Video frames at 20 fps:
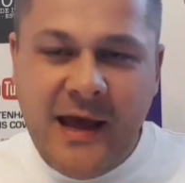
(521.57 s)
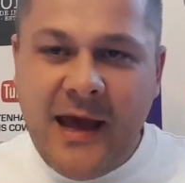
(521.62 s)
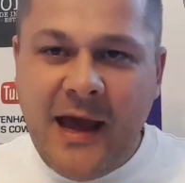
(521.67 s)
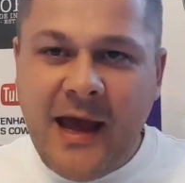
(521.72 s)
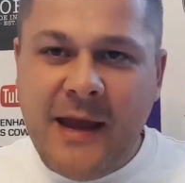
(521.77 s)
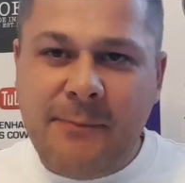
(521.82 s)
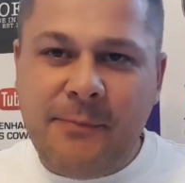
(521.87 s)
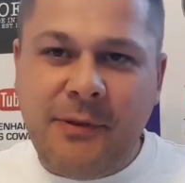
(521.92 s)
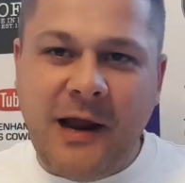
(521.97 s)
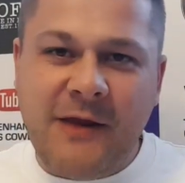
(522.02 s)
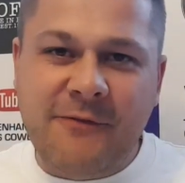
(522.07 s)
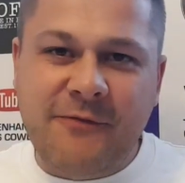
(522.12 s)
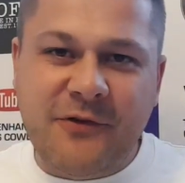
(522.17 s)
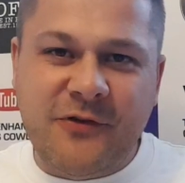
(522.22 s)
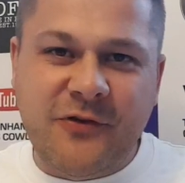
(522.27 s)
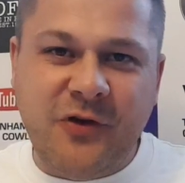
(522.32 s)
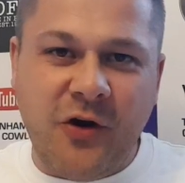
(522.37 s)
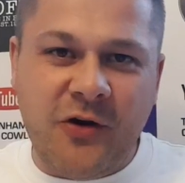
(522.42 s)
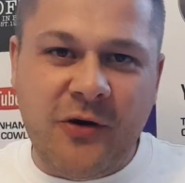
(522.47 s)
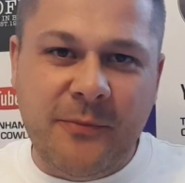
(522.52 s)
He played for
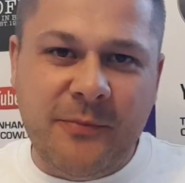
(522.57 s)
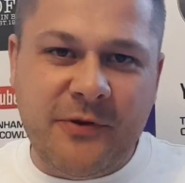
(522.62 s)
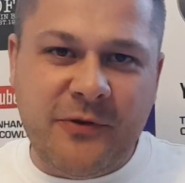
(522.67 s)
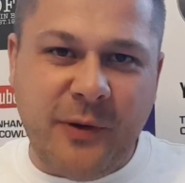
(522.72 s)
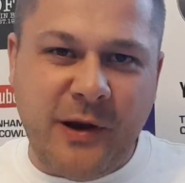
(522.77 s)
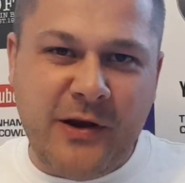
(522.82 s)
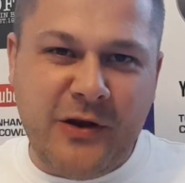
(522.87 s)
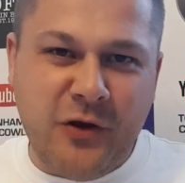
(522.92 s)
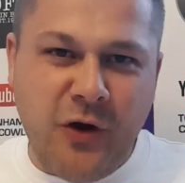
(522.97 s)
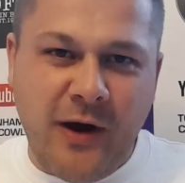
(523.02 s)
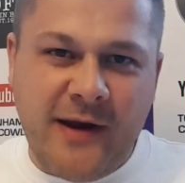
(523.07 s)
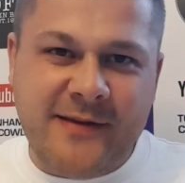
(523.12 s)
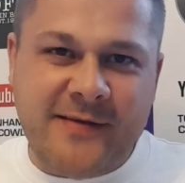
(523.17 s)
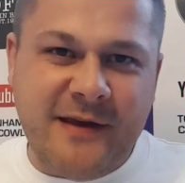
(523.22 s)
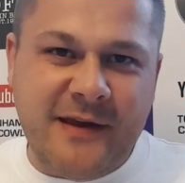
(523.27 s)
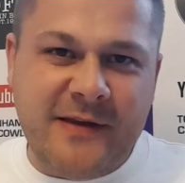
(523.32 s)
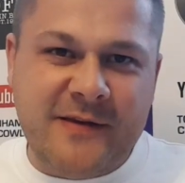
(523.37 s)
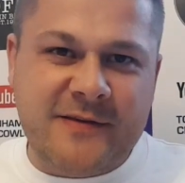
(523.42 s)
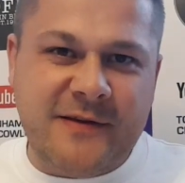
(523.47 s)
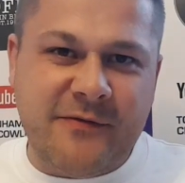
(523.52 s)
Tottenham between
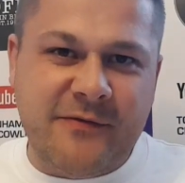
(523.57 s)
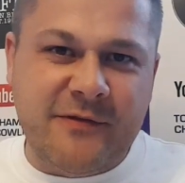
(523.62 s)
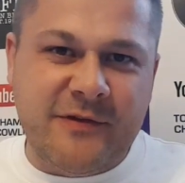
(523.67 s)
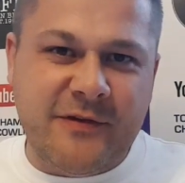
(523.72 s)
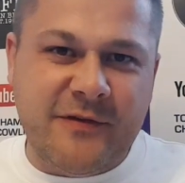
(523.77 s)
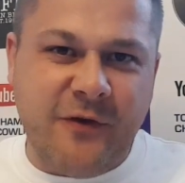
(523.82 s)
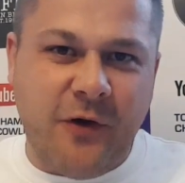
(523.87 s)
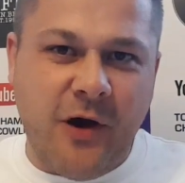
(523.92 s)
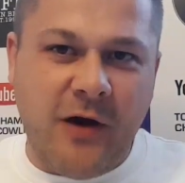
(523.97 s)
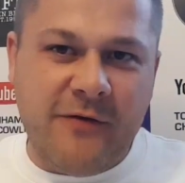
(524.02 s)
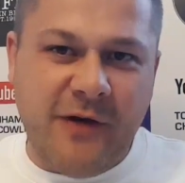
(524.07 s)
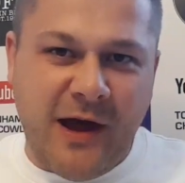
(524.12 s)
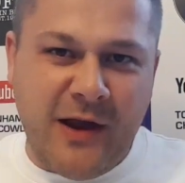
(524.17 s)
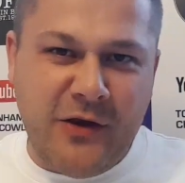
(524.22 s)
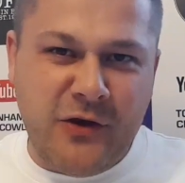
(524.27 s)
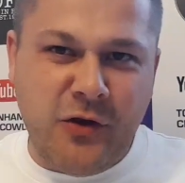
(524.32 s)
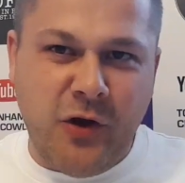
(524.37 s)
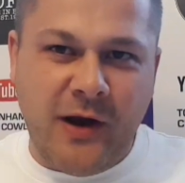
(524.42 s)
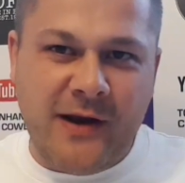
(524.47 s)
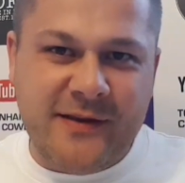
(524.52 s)
1975
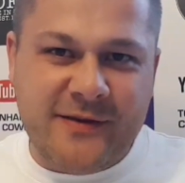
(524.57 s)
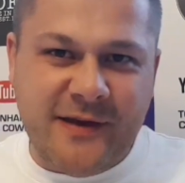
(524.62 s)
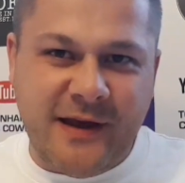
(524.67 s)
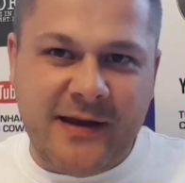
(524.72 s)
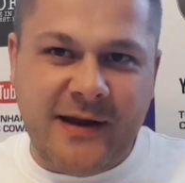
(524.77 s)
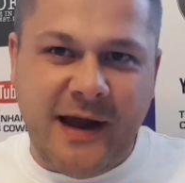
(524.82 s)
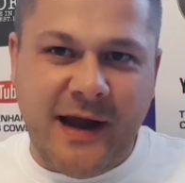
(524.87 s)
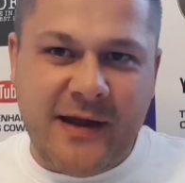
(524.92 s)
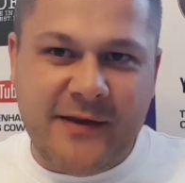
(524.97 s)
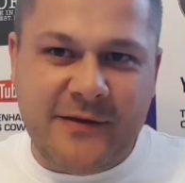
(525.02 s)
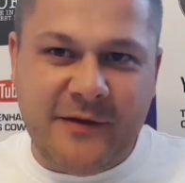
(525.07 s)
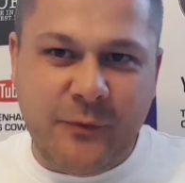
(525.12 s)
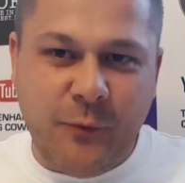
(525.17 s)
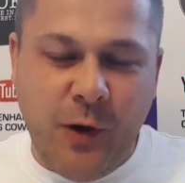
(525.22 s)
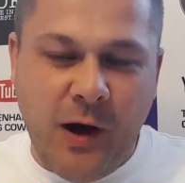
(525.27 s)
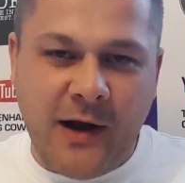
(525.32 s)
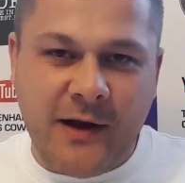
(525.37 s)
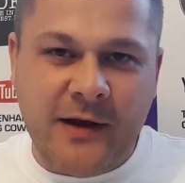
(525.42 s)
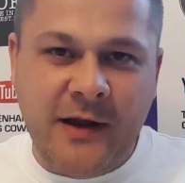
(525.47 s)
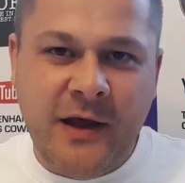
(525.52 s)
and
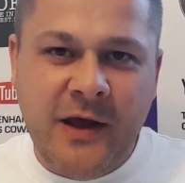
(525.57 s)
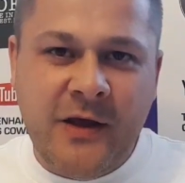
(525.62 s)
1981.